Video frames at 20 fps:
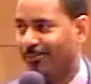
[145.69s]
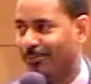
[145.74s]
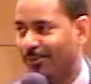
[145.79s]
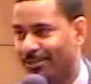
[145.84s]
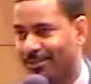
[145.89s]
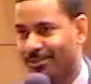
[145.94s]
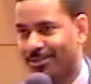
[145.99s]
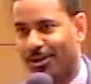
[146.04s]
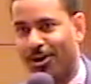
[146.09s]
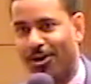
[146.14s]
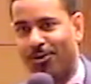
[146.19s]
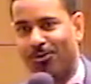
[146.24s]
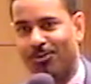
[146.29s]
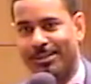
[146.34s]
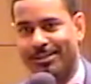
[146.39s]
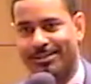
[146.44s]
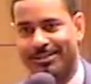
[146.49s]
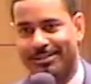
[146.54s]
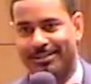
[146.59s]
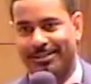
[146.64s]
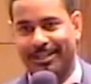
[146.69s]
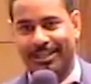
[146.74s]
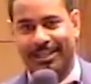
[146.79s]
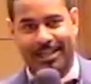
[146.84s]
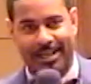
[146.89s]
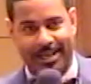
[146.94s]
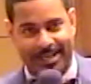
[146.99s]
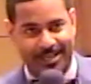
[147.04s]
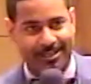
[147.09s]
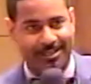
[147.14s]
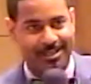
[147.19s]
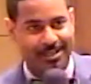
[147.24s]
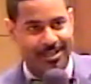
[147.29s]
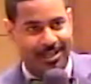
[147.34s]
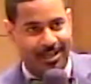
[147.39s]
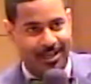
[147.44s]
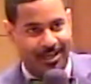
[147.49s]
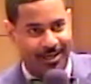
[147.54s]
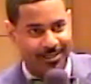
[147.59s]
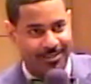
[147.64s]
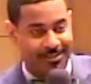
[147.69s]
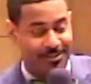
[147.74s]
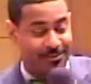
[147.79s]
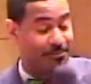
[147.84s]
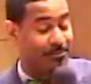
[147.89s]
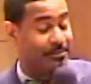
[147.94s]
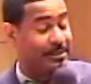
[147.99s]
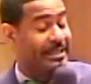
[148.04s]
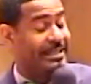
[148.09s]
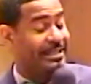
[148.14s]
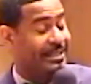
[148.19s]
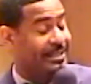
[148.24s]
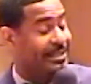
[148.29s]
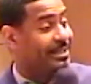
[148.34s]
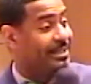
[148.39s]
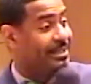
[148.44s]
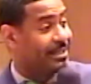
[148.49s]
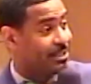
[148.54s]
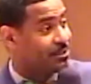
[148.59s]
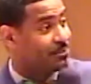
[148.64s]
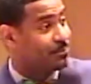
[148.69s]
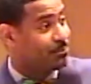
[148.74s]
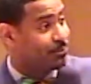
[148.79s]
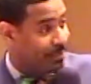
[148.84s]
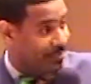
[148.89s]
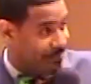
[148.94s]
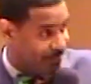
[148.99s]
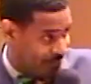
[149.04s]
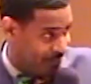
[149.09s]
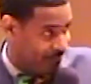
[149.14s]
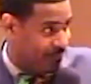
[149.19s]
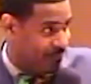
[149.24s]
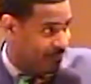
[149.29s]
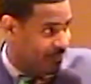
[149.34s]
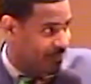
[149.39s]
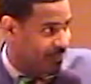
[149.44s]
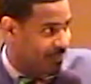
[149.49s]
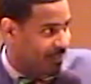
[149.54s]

and it is always a delight uh, to be in his presence.